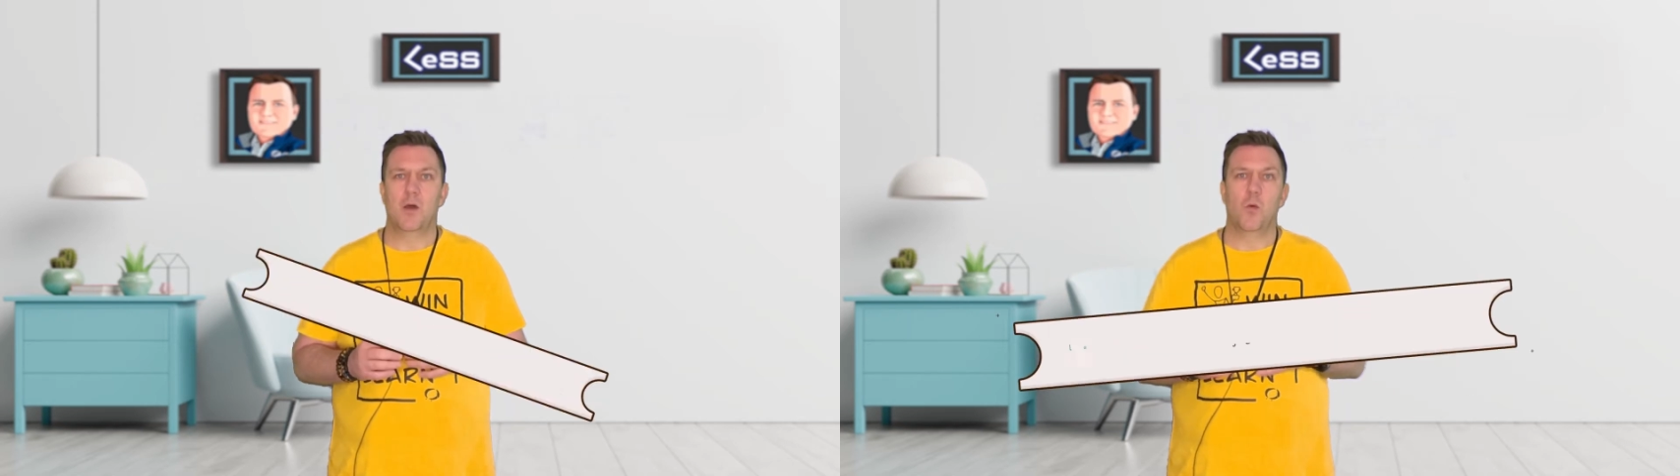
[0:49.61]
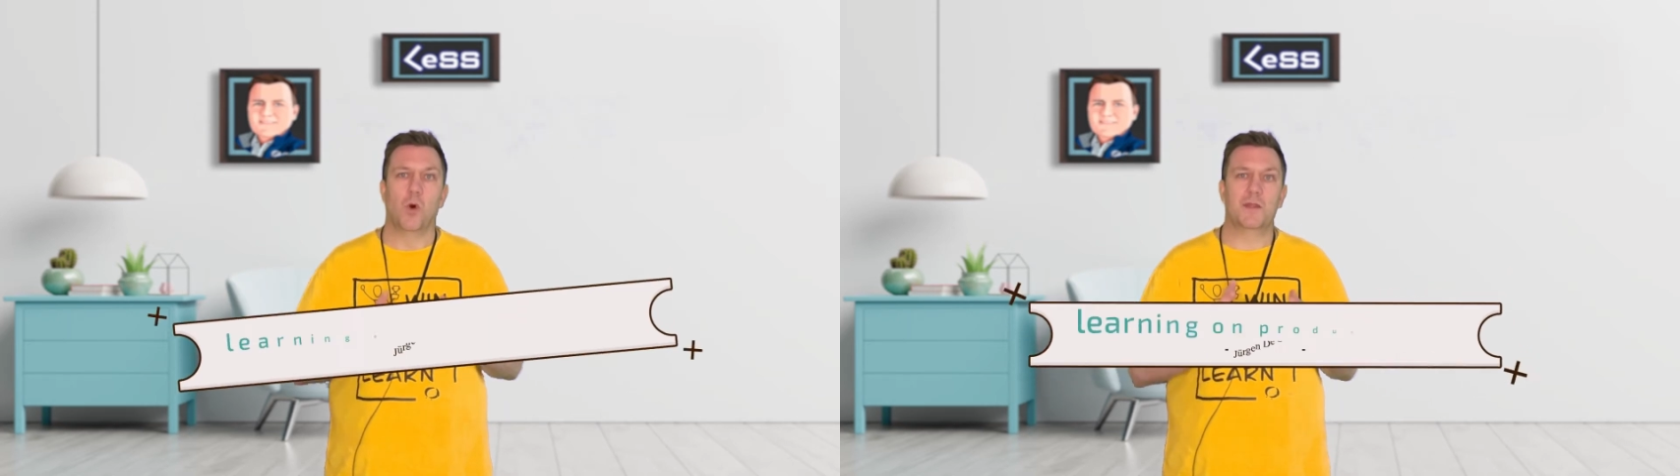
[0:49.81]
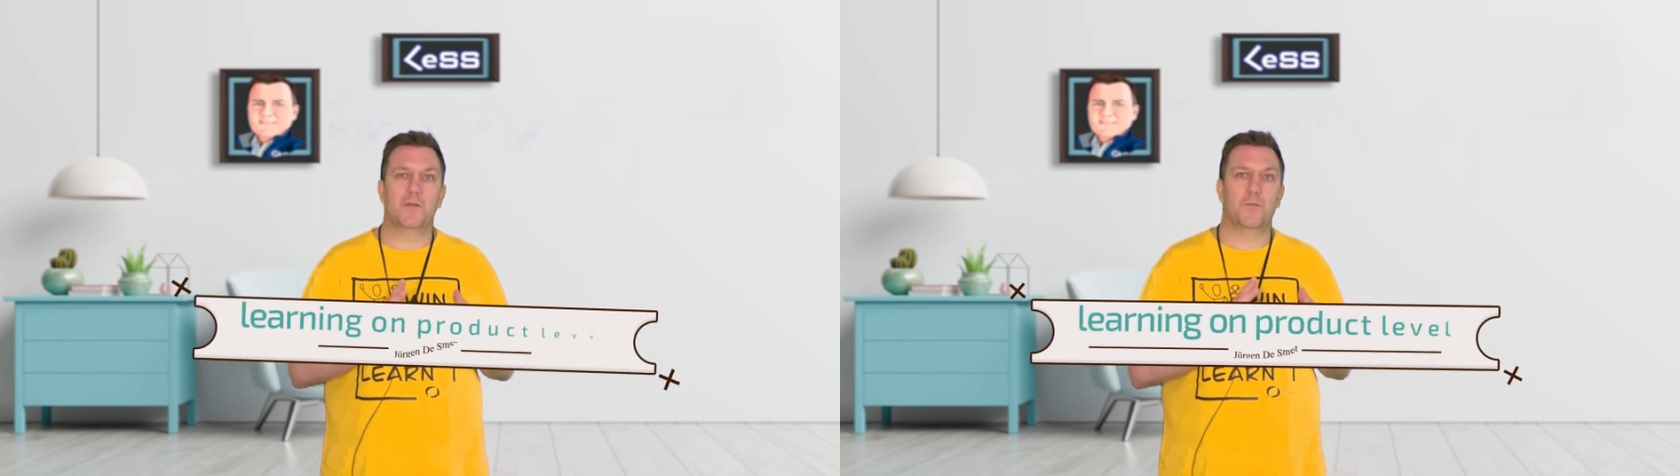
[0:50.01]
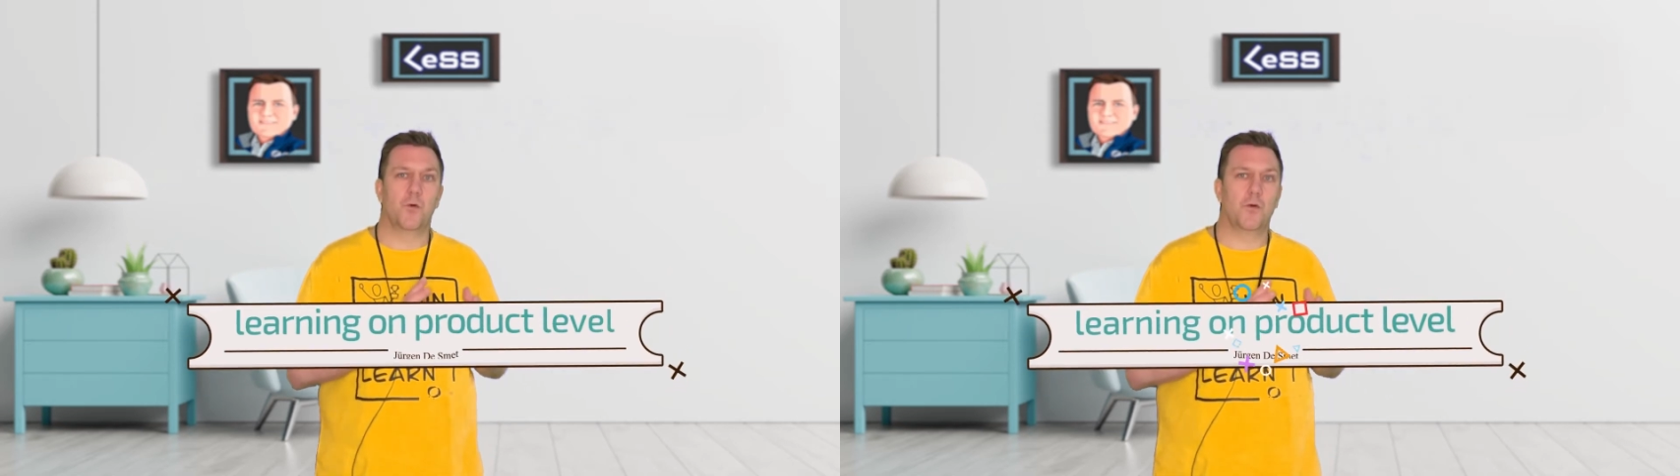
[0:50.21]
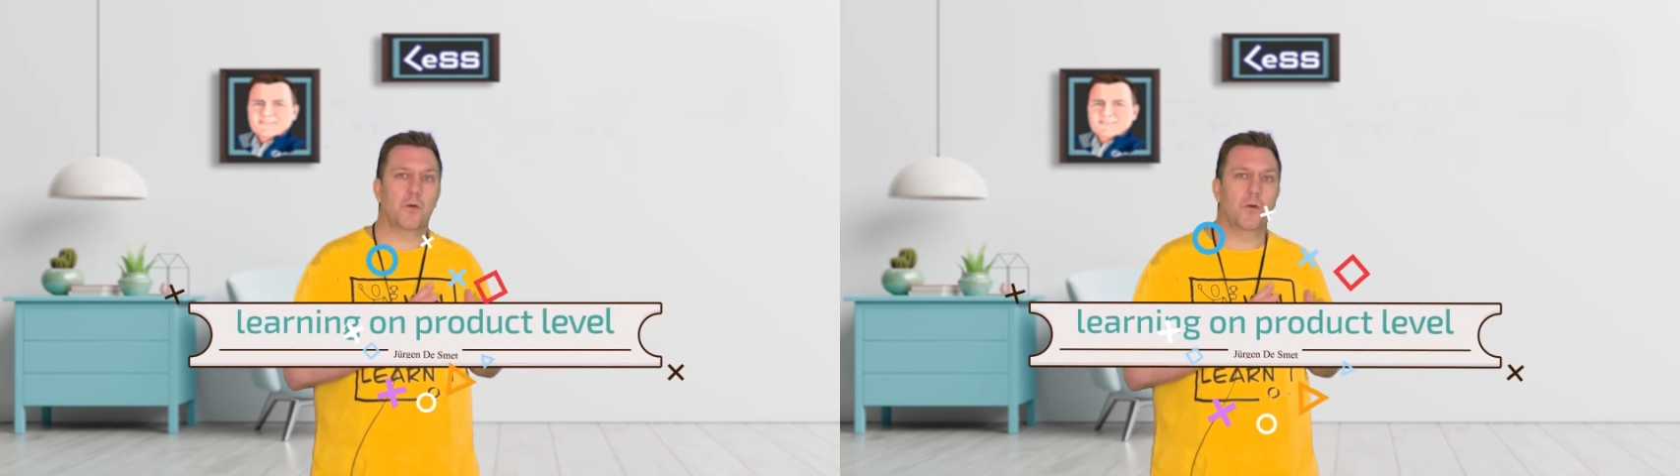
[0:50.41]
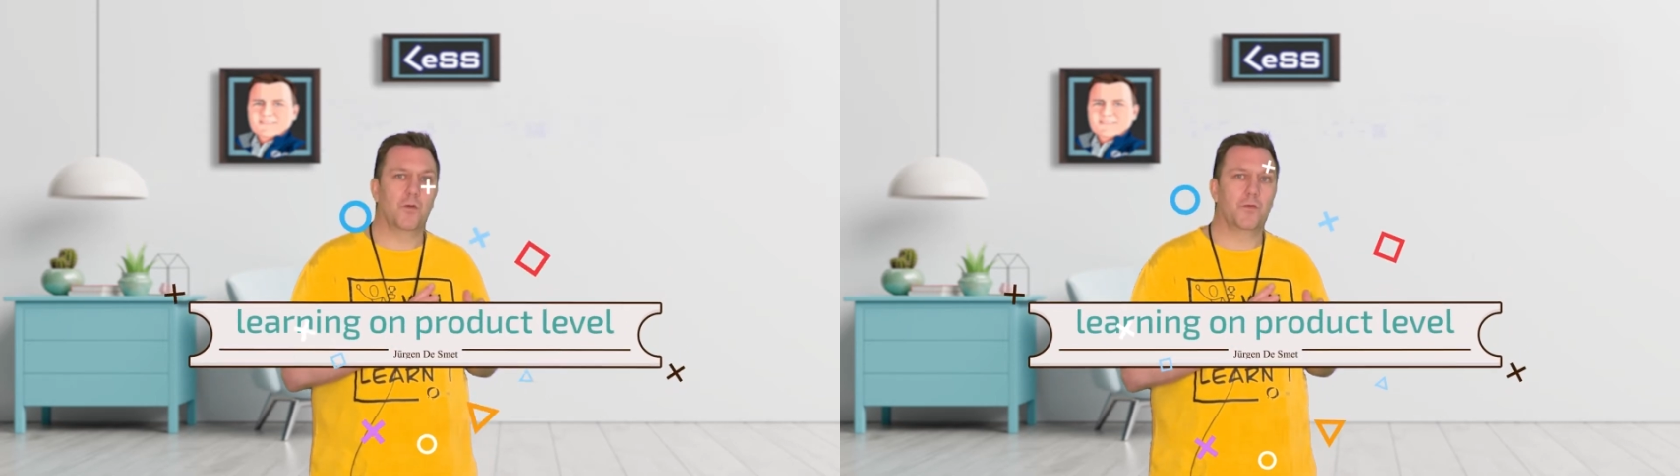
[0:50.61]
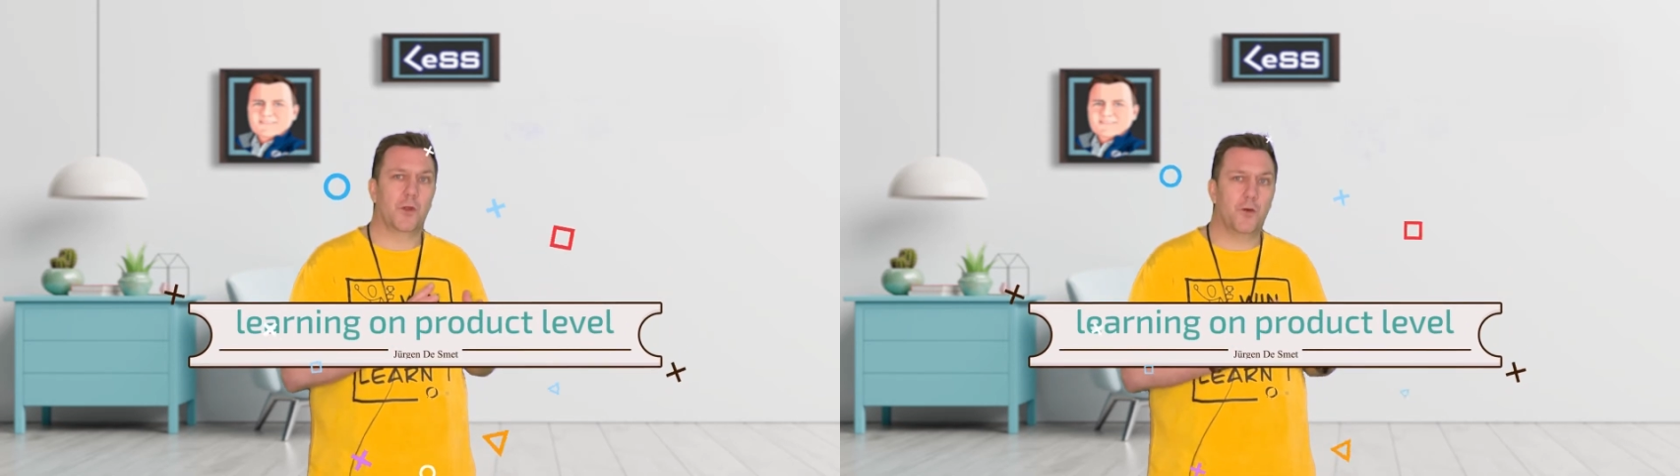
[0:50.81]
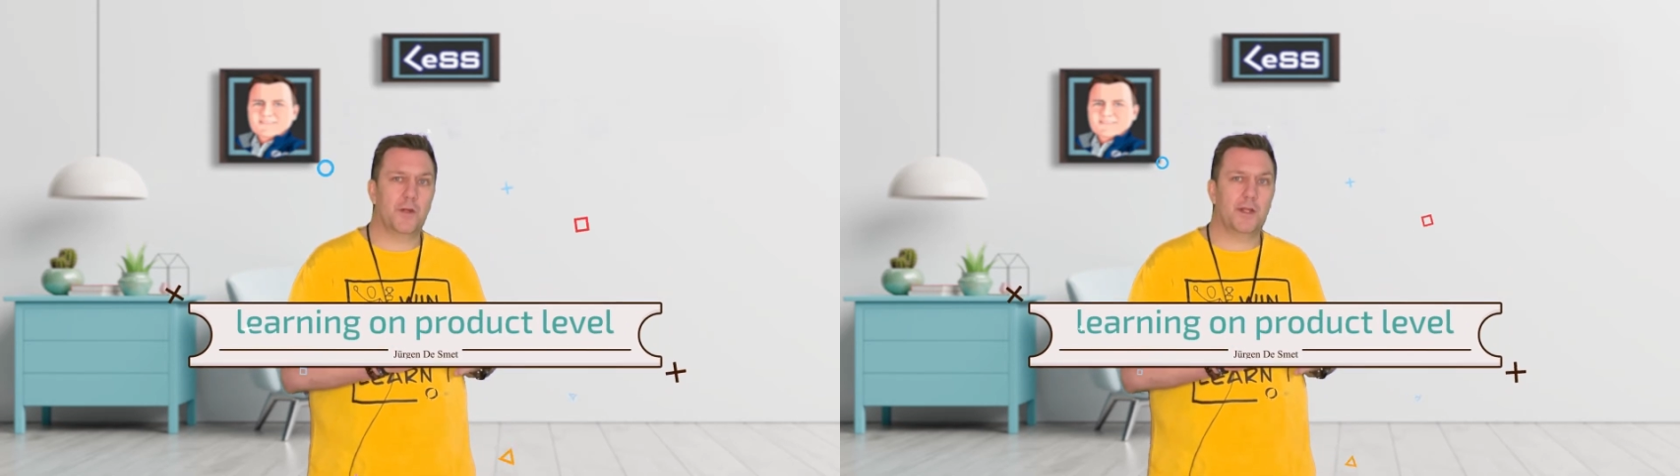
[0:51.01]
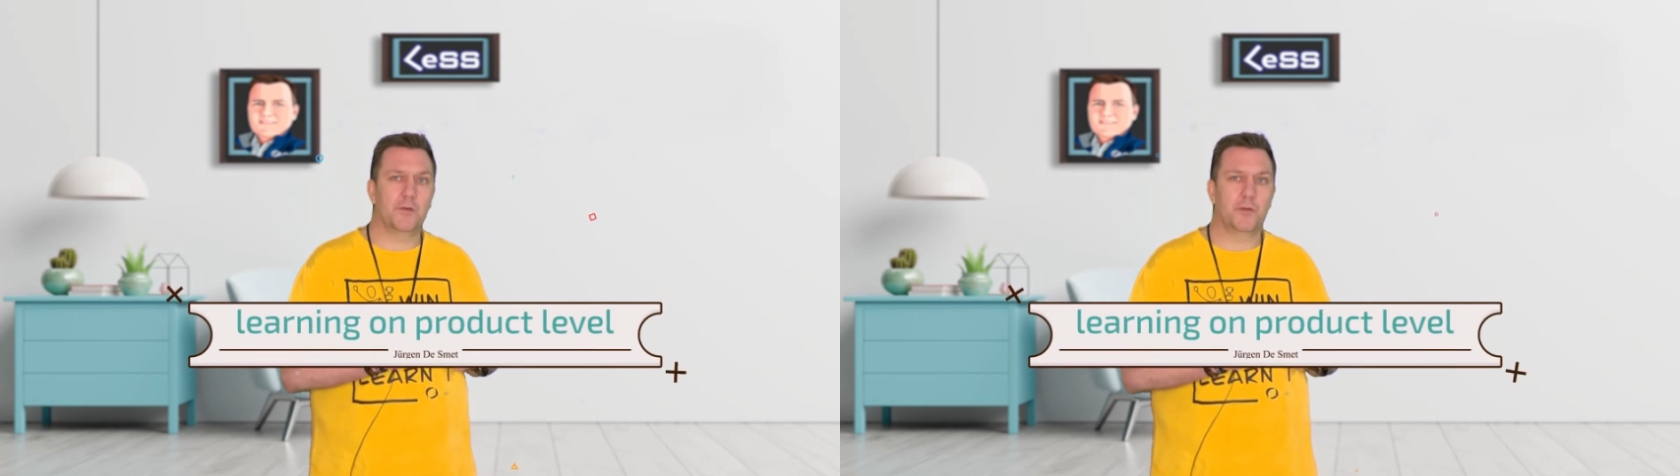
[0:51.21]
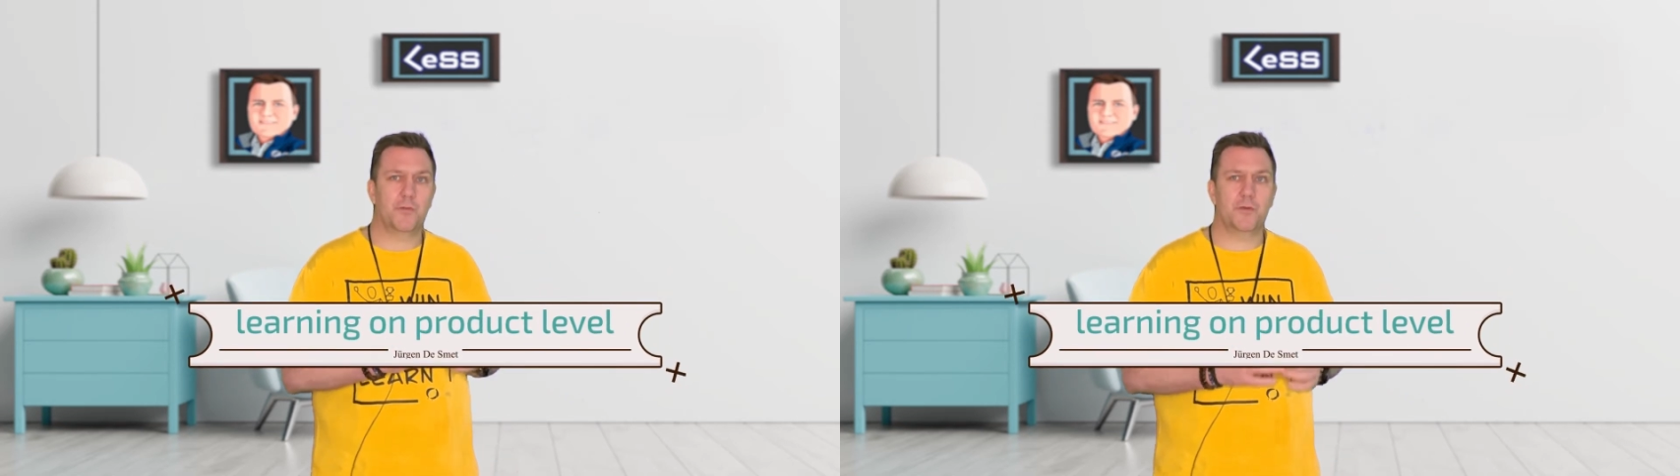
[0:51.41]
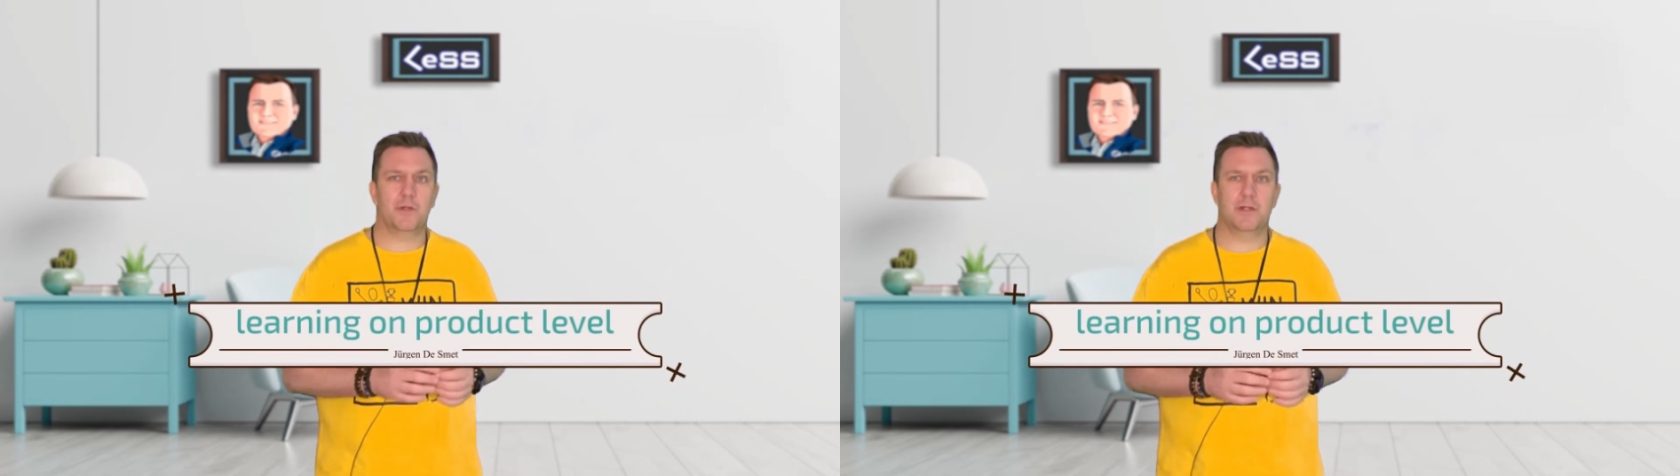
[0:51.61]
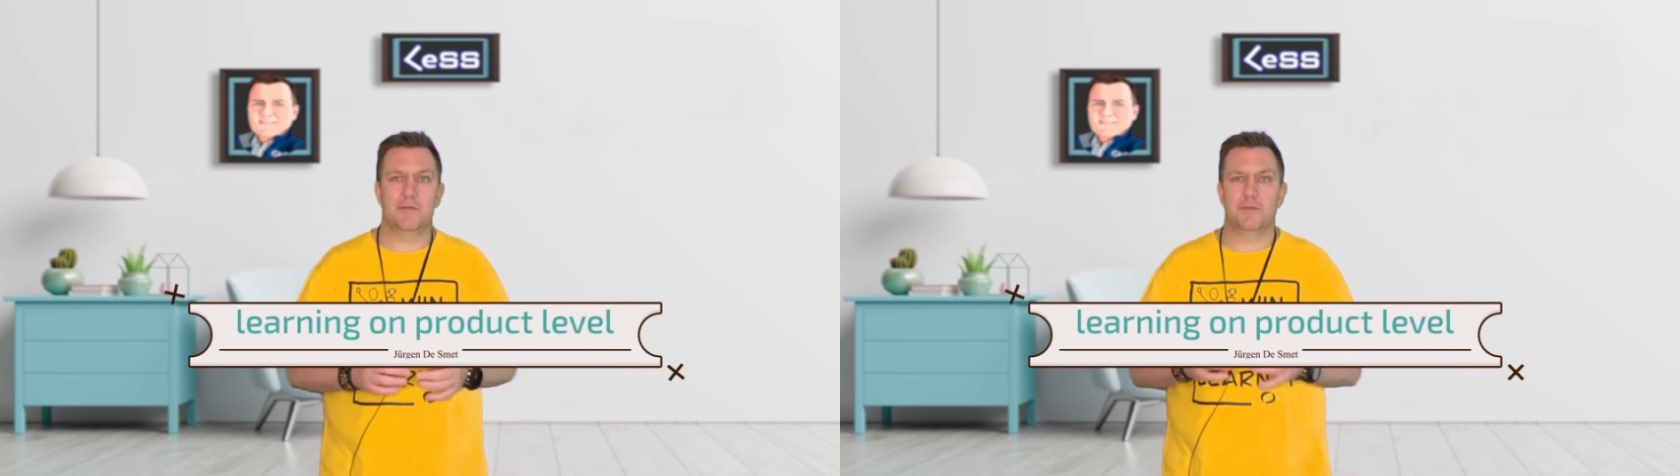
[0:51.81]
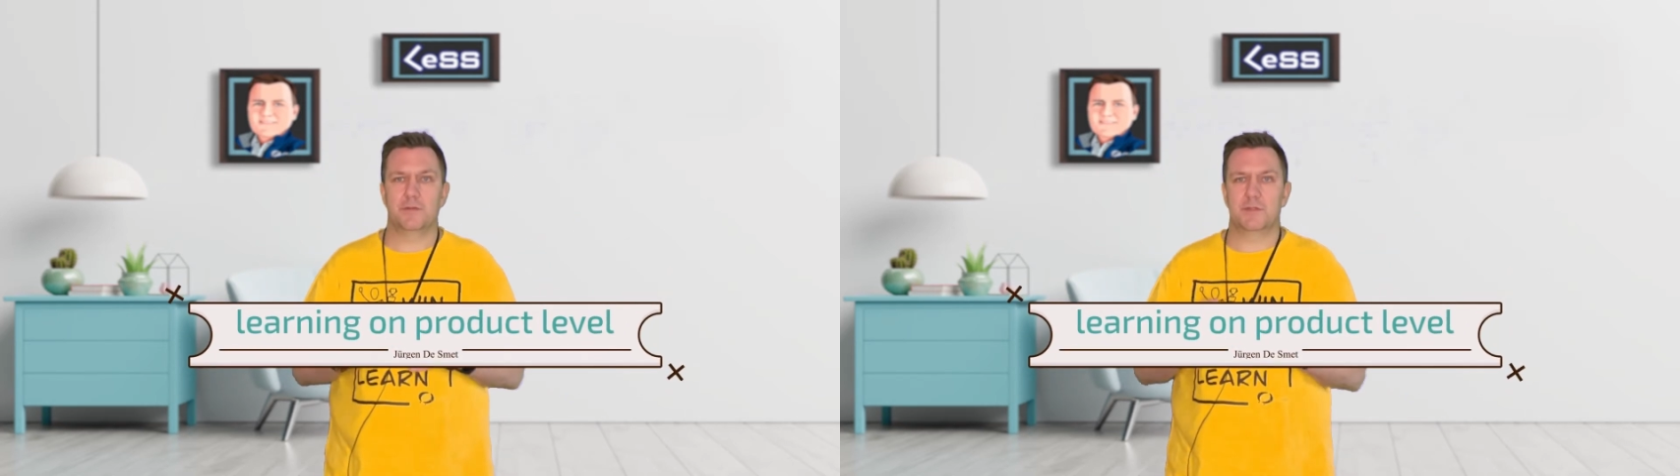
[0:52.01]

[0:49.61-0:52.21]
One is more on the learning on a product level,